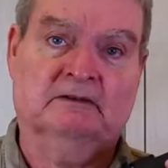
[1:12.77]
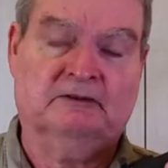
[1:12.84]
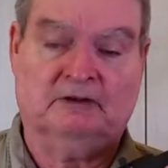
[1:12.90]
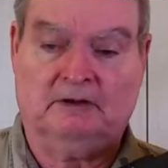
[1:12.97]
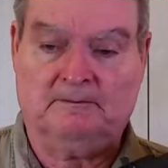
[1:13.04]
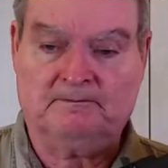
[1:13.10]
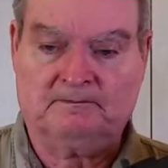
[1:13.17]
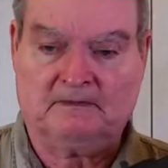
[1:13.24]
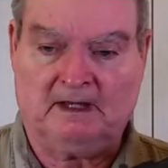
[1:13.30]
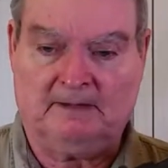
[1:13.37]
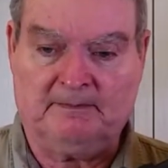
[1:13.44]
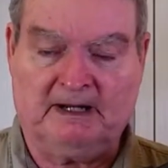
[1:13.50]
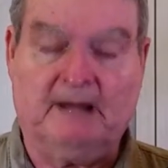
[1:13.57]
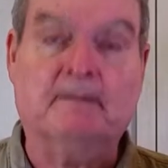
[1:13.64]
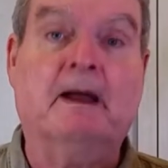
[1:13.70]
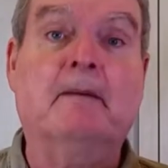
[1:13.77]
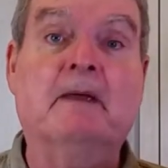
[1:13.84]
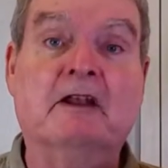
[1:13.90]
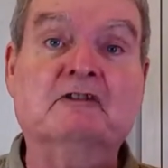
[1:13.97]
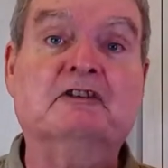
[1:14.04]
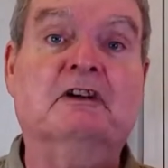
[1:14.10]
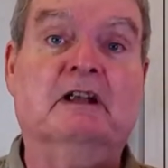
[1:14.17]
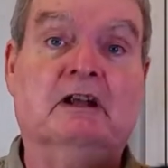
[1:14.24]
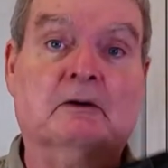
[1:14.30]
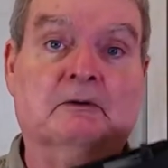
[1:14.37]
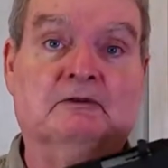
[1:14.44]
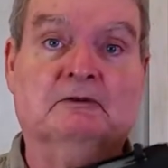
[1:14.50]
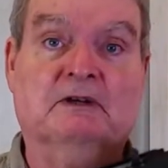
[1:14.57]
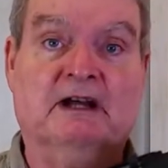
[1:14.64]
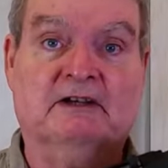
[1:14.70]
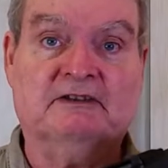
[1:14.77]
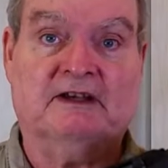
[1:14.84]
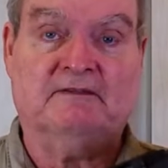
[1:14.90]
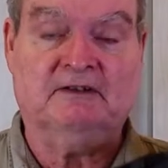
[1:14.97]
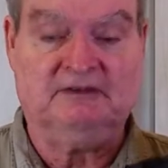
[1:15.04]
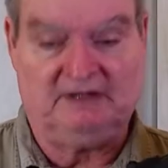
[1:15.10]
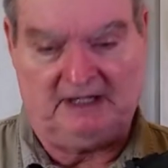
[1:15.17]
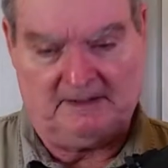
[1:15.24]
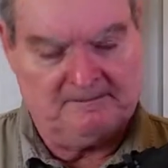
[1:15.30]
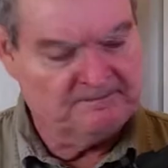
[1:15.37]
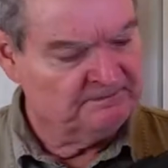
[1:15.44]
So, but I'm interested to hear what you guys have to say.